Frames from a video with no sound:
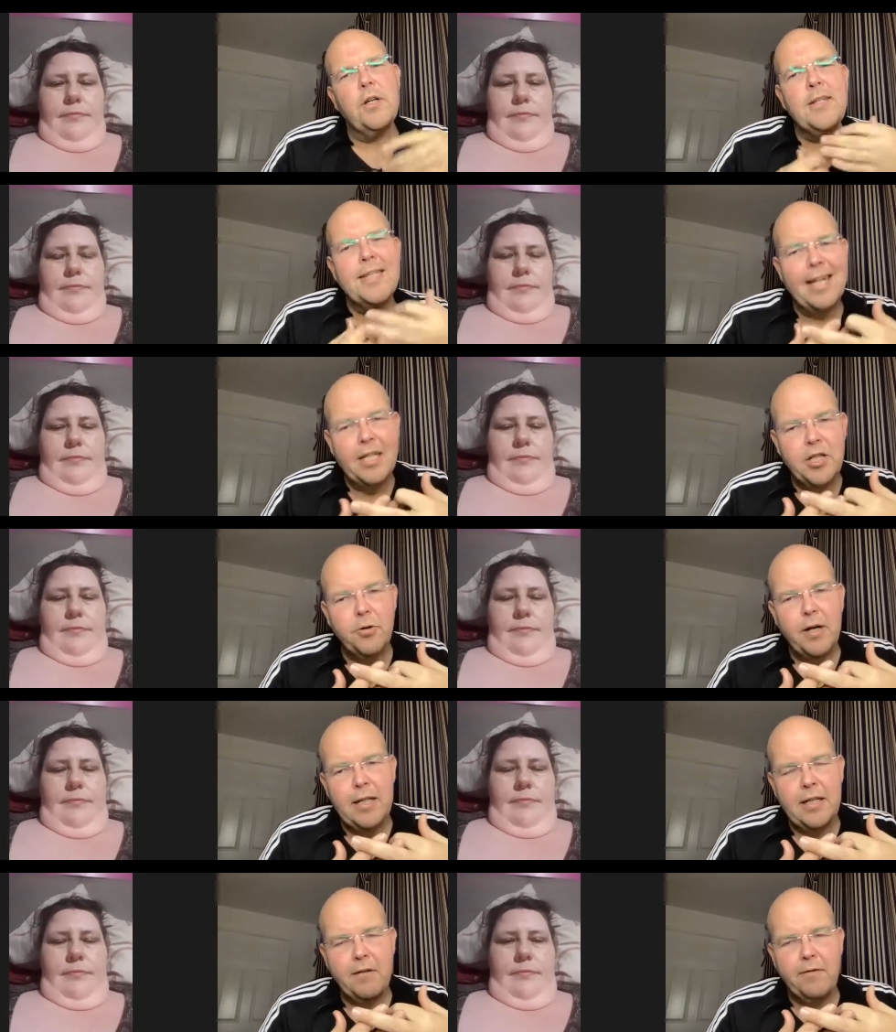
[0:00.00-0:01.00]

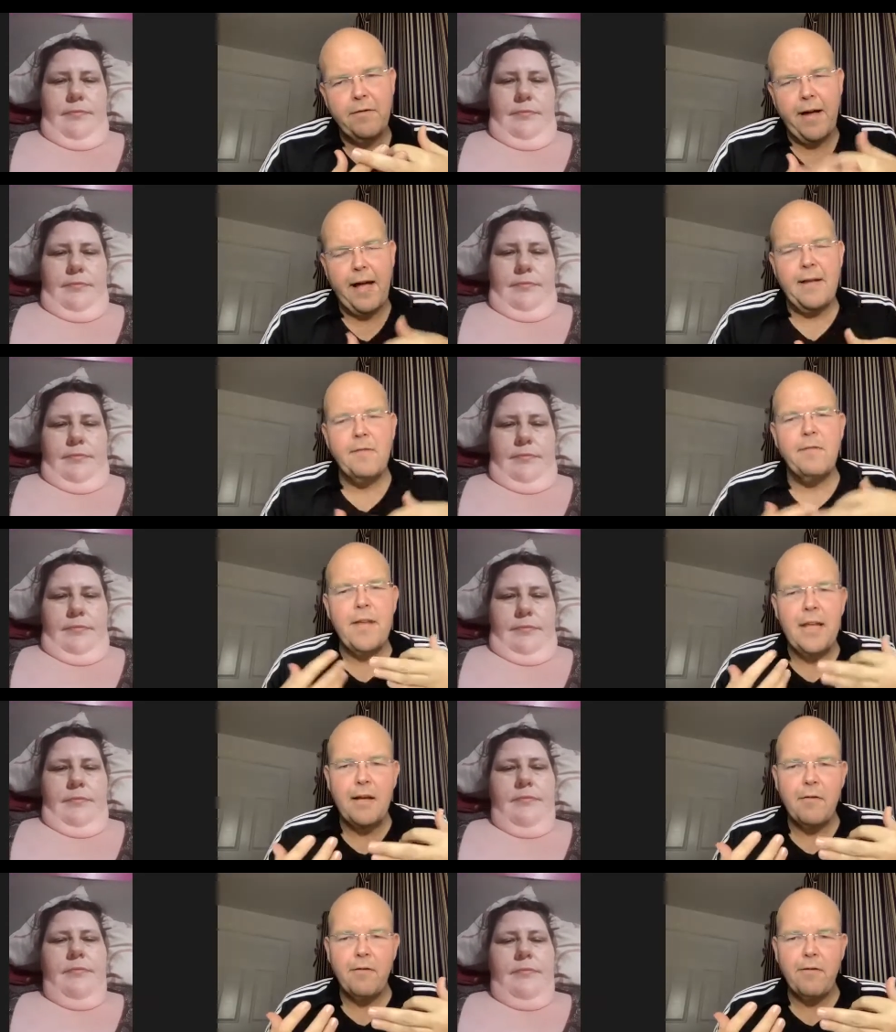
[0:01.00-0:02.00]
Speaker 1: unsaturated fat,
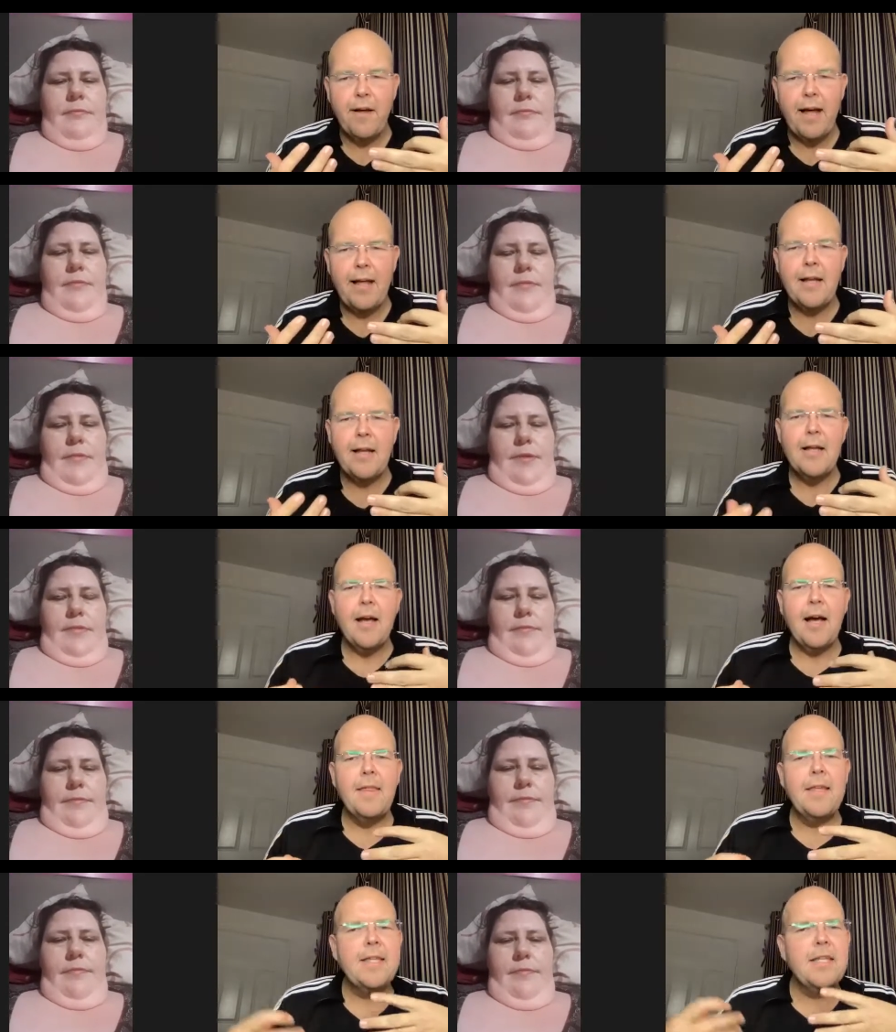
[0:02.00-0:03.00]
vegan fat,
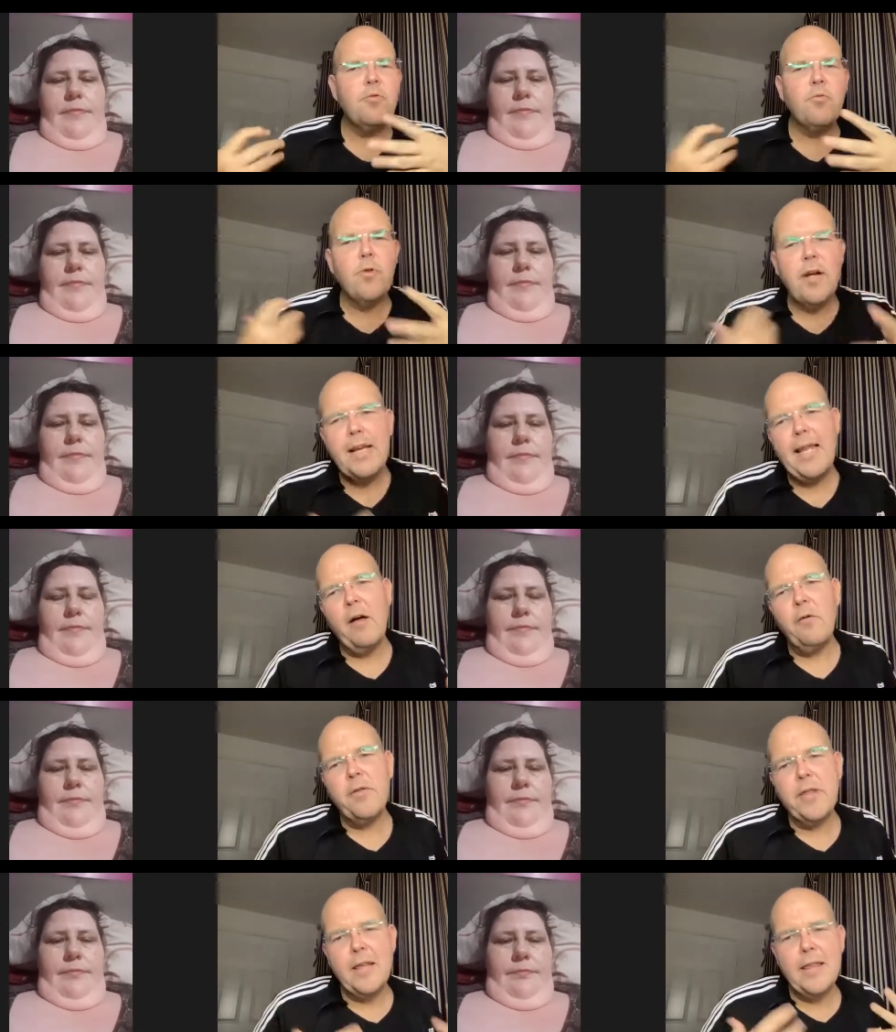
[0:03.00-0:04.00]
and this is really
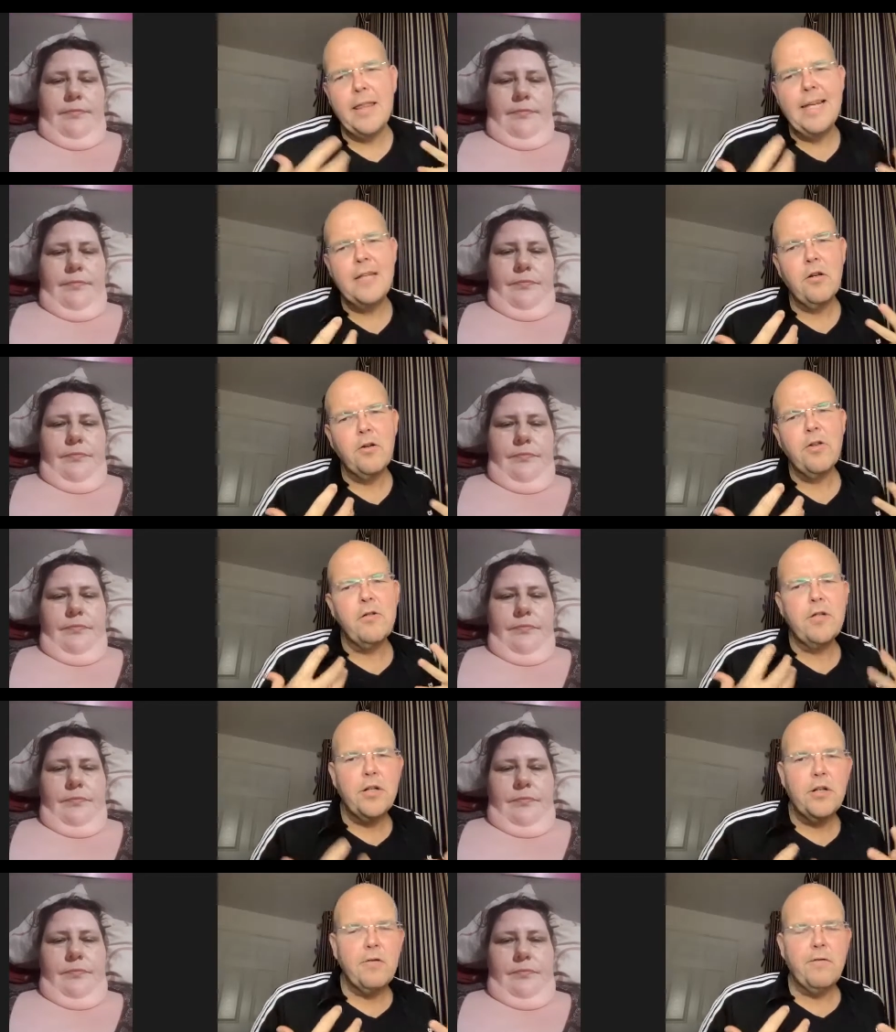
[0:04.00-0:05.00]
healthy. And these are those
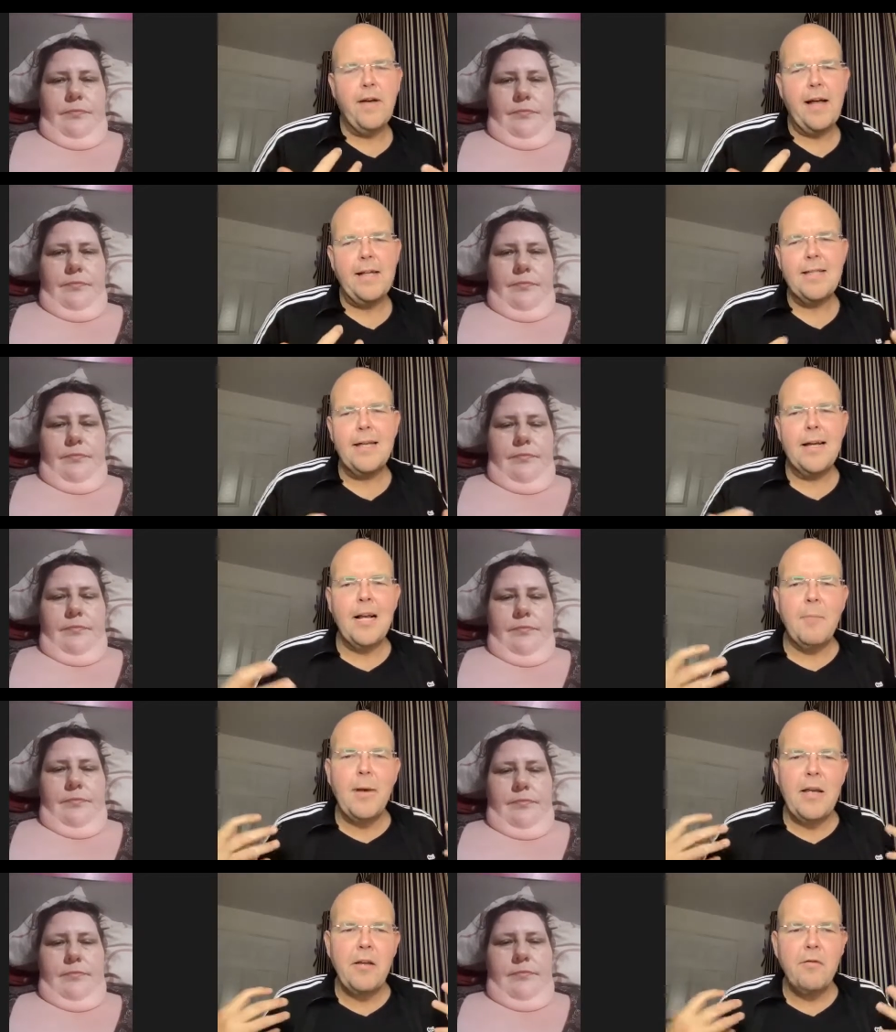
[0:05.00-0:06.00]
good fats that are going to
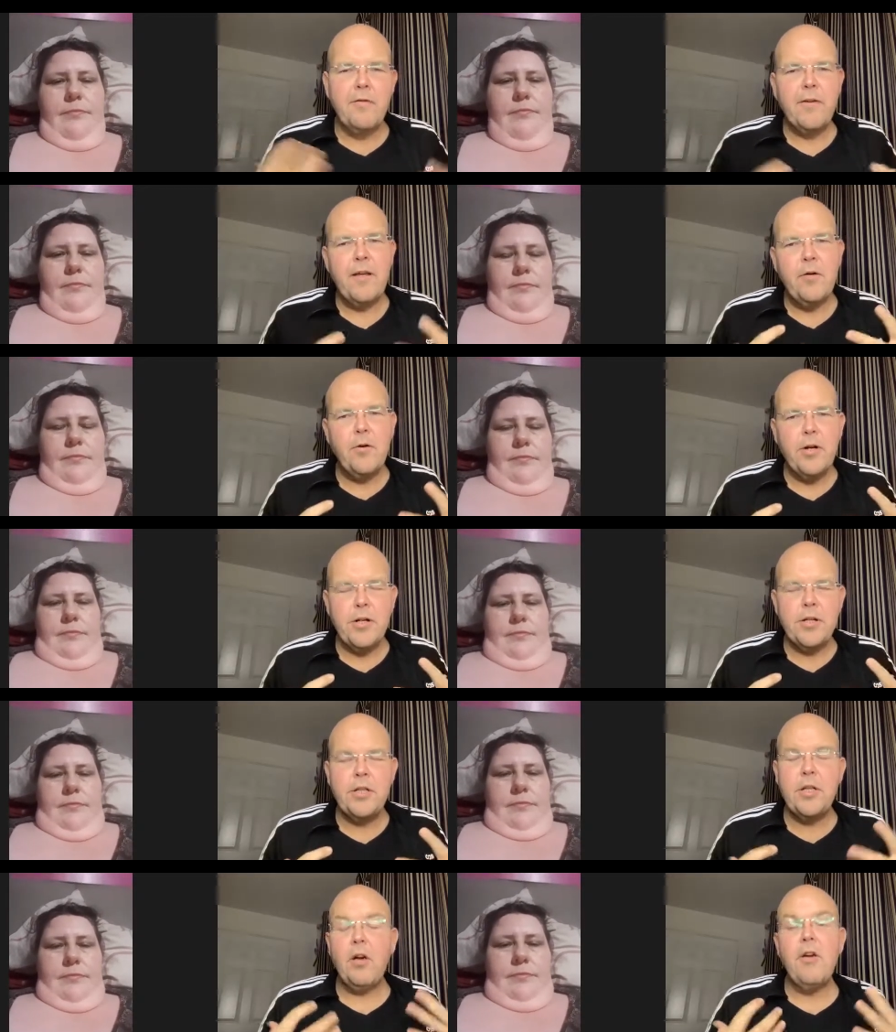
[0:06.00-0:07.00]
make you feel
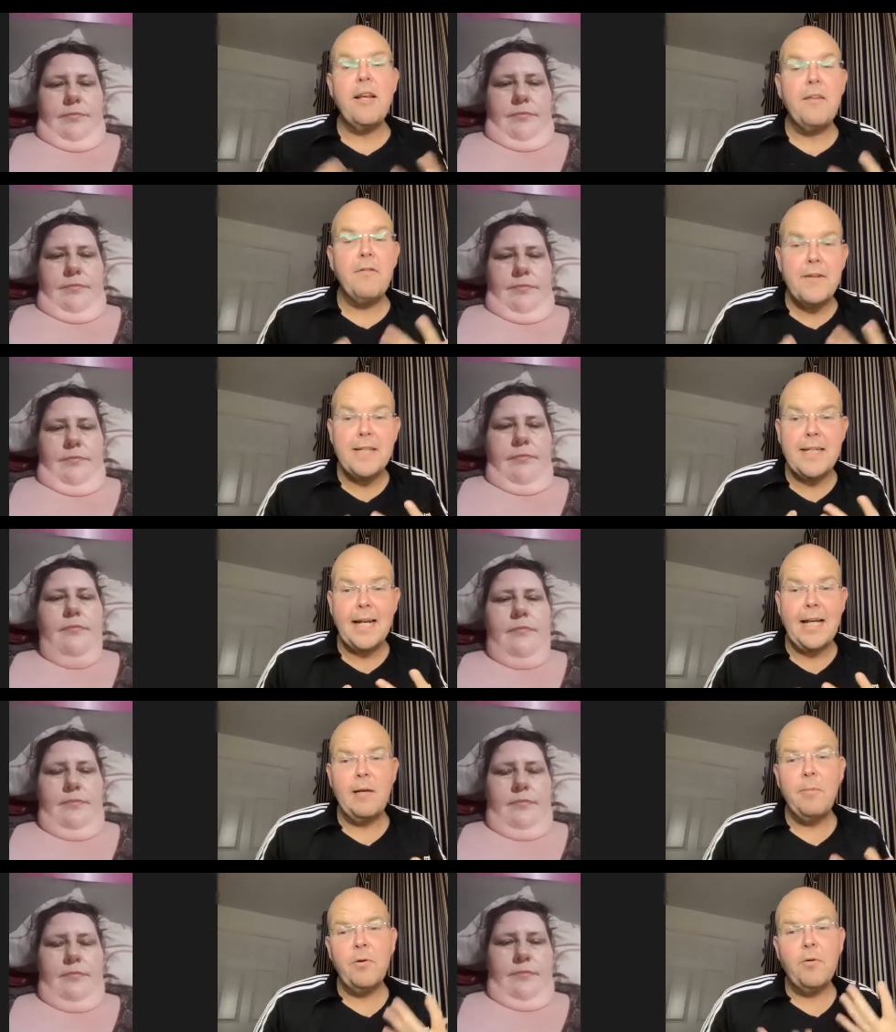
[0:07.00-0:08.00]
good, not only
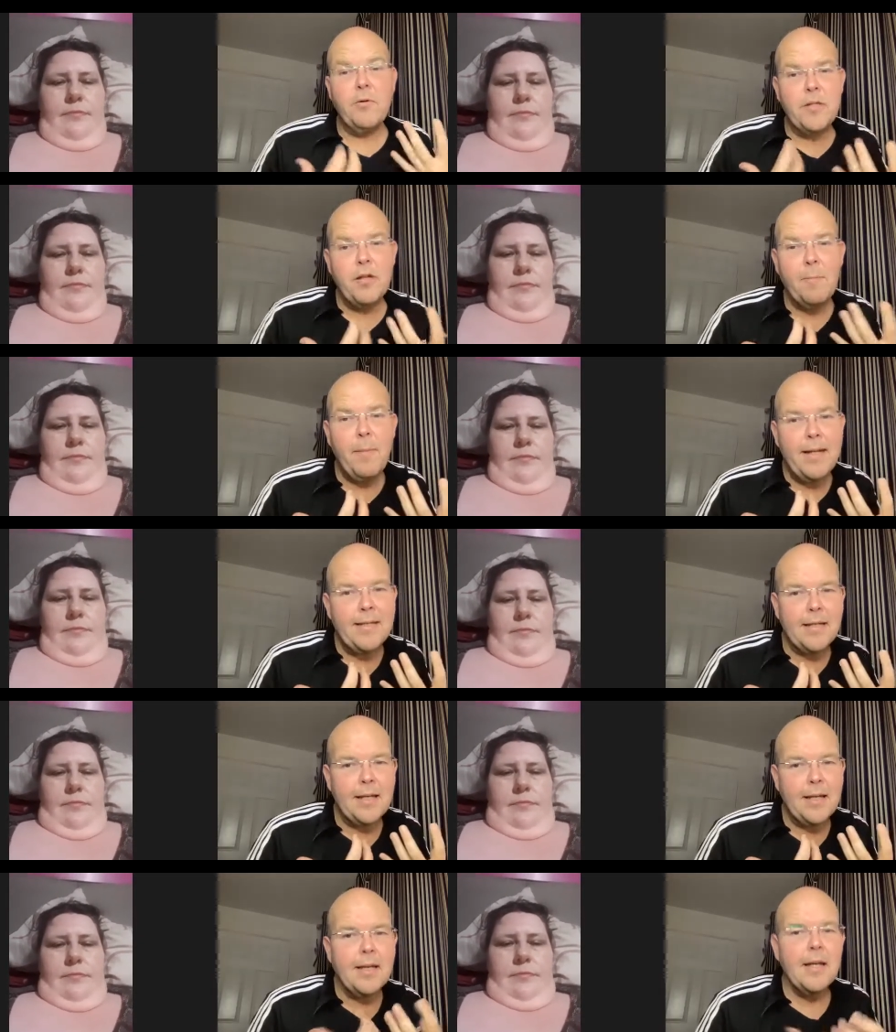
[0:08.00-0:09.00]
physically but also
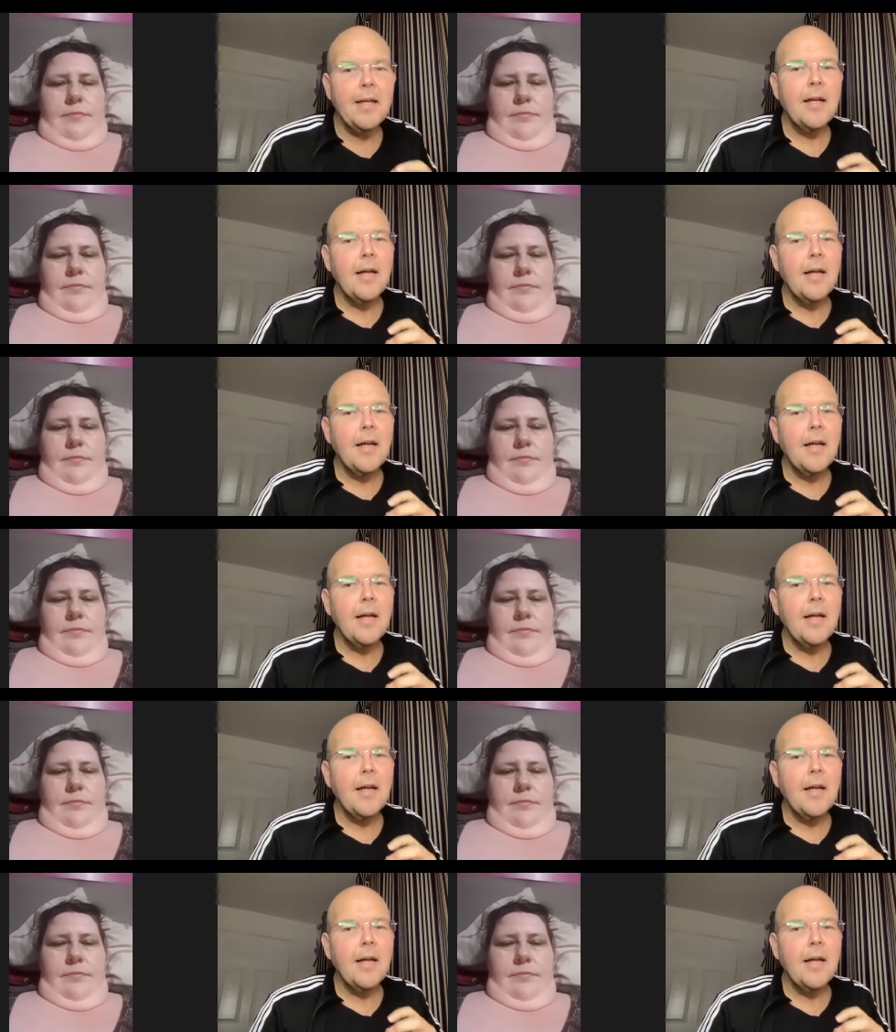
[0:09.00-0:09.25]
mentally.